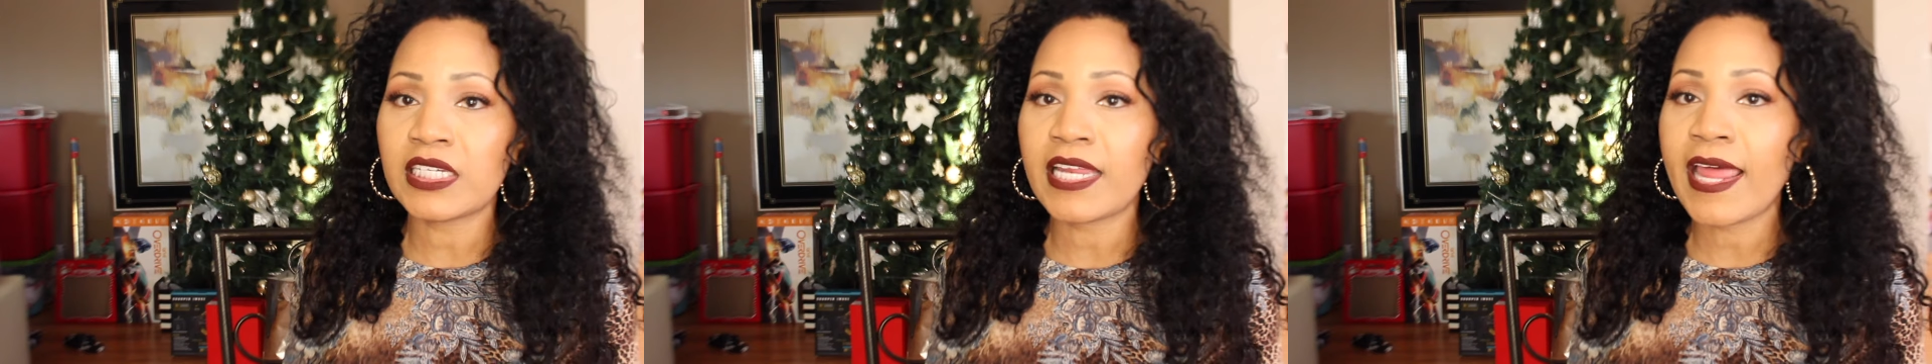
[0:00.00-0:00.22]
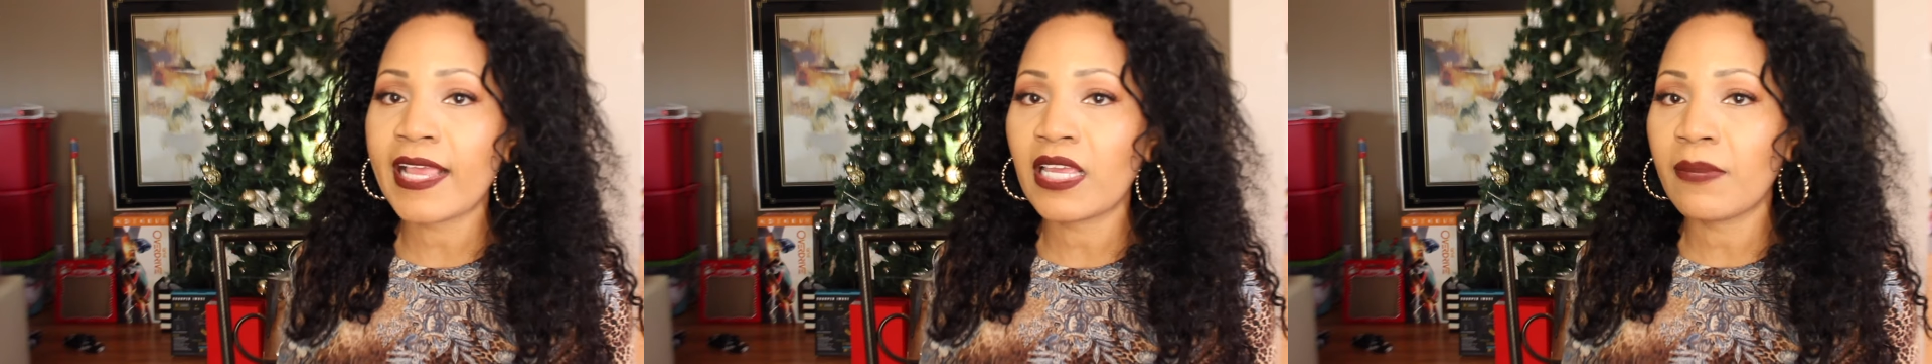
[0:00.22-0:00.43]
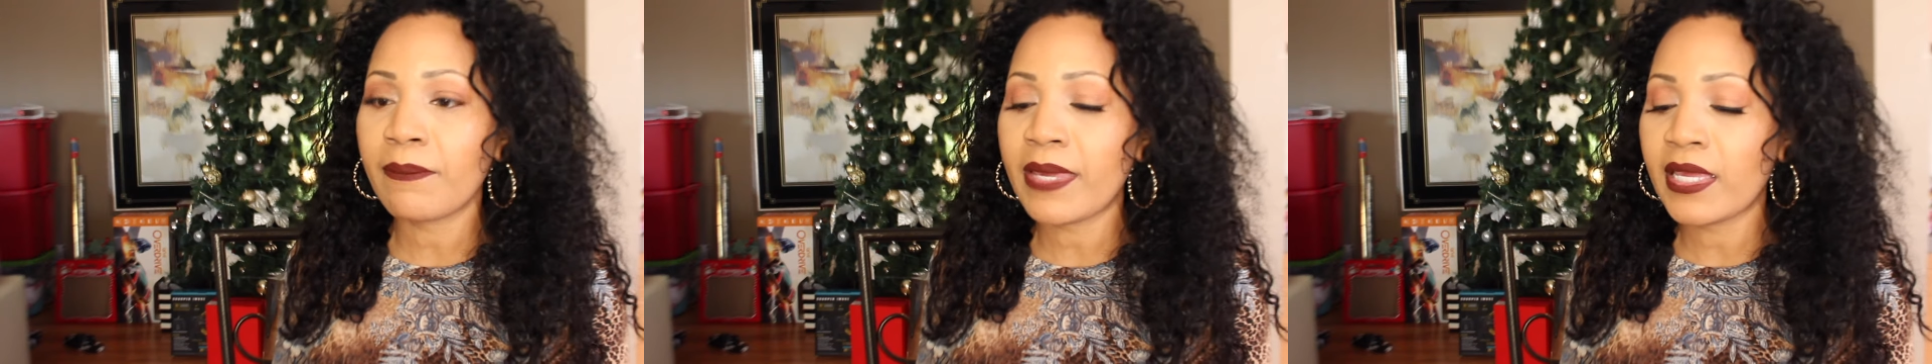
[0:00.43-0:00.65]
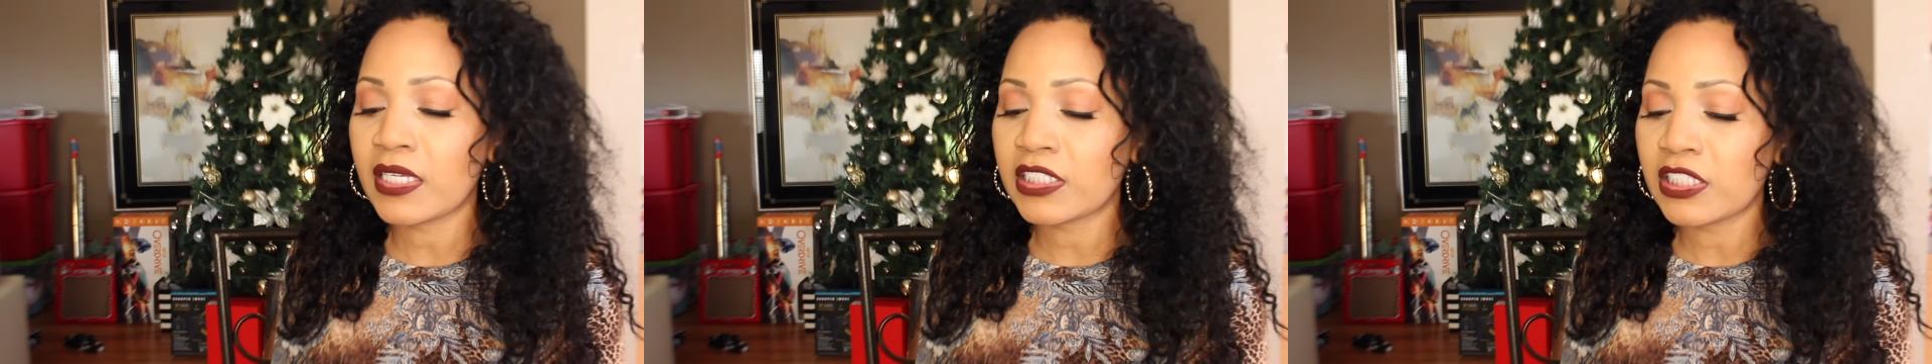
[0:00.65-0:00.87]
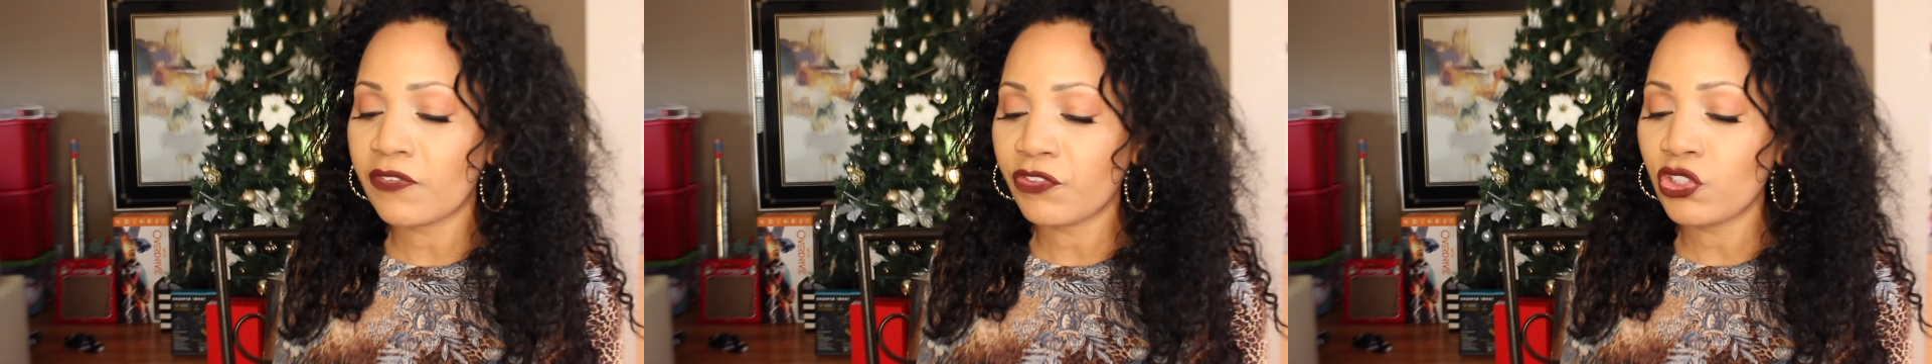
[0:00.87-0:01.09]
that I can make
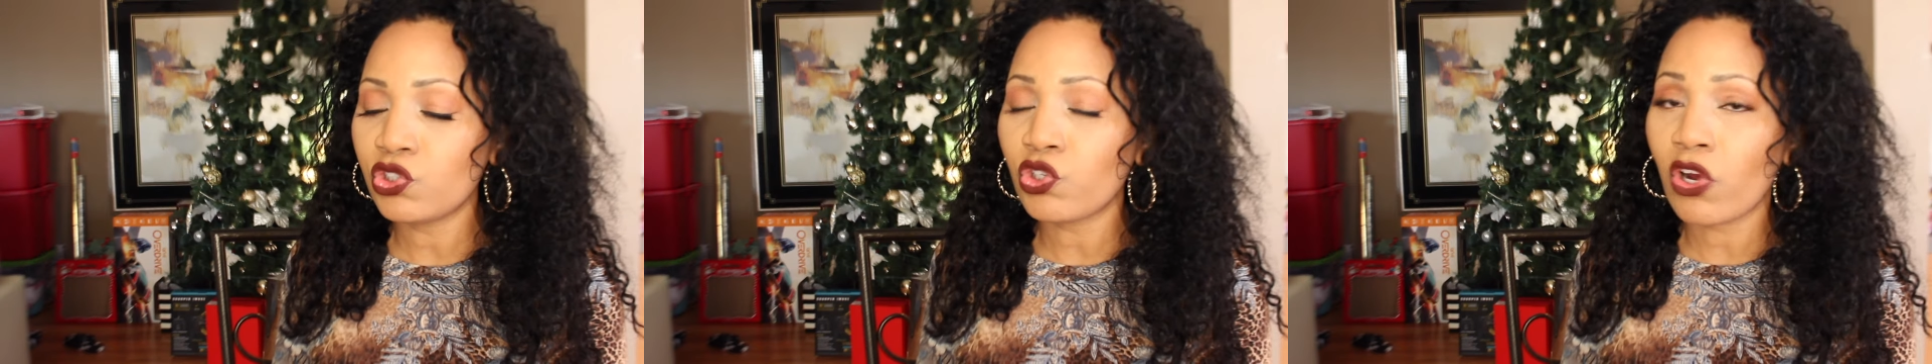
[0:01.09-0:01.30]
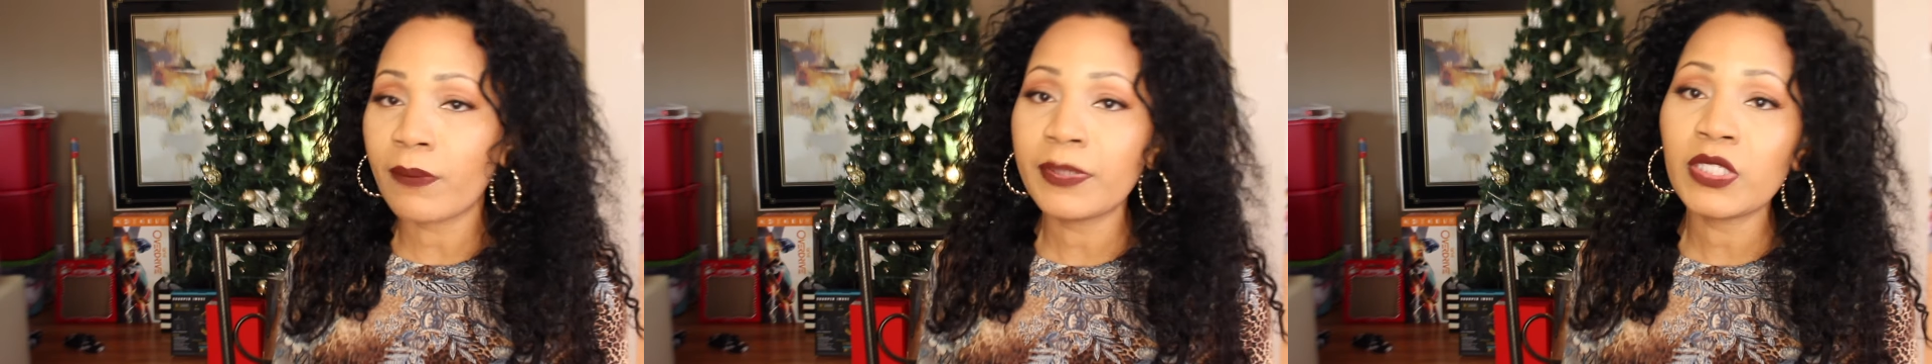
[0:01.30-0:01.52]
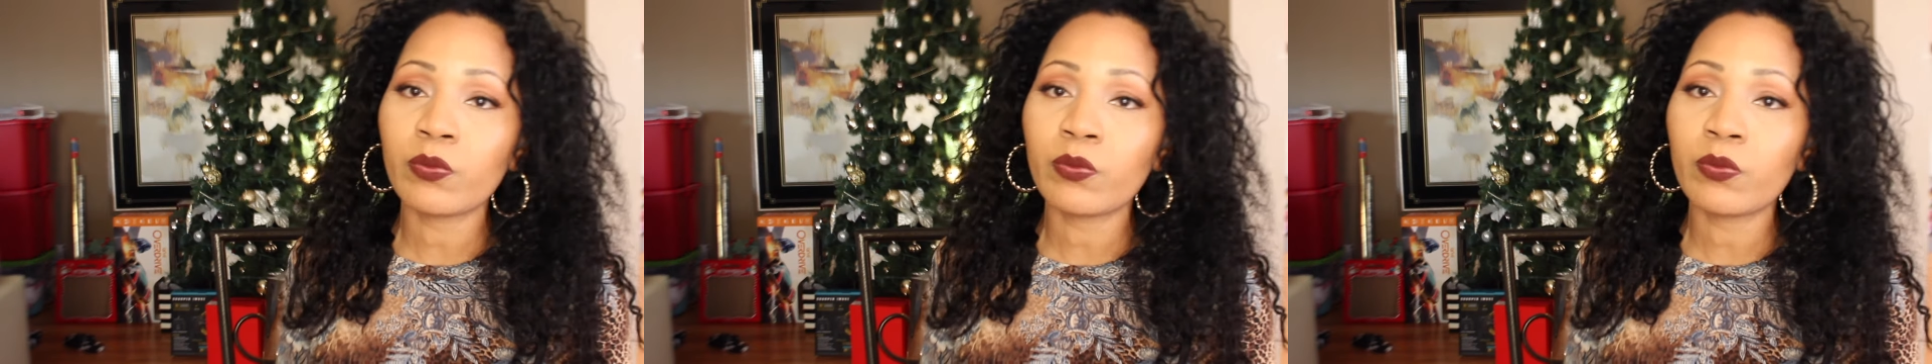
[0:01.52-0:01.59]
is if you normally